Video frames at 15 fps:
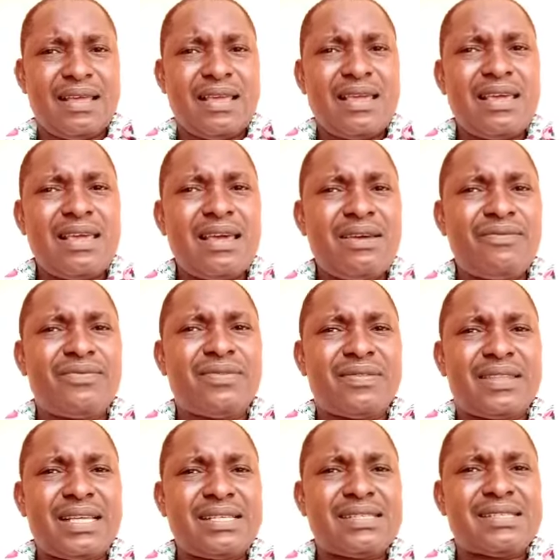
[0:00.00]
if
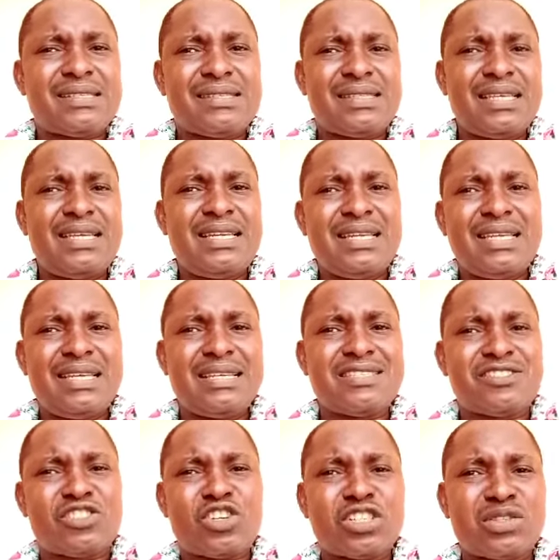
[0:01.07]
this thing is
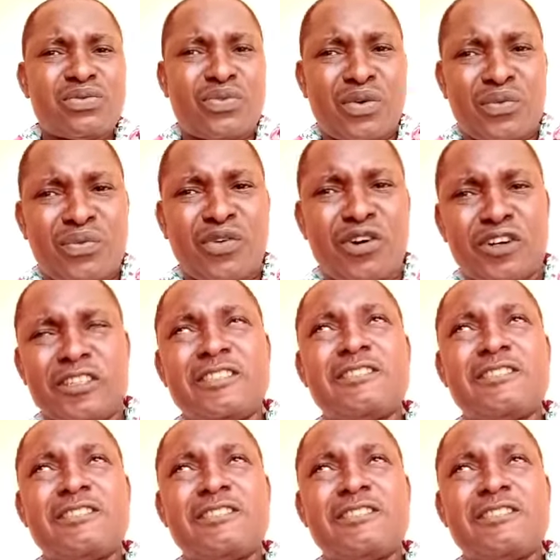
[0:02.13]
just for fun,